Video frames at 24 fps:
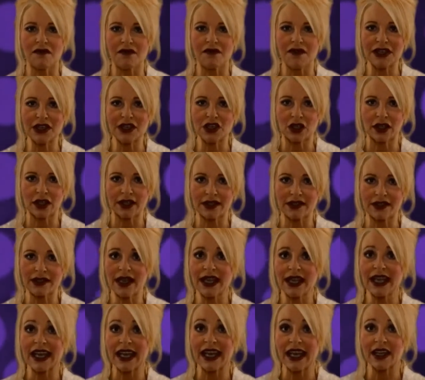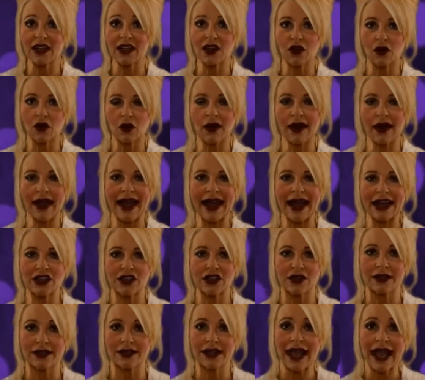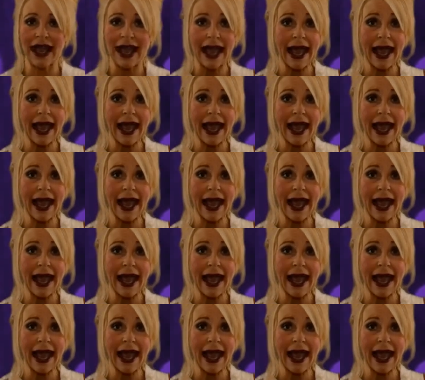vigilant in your actions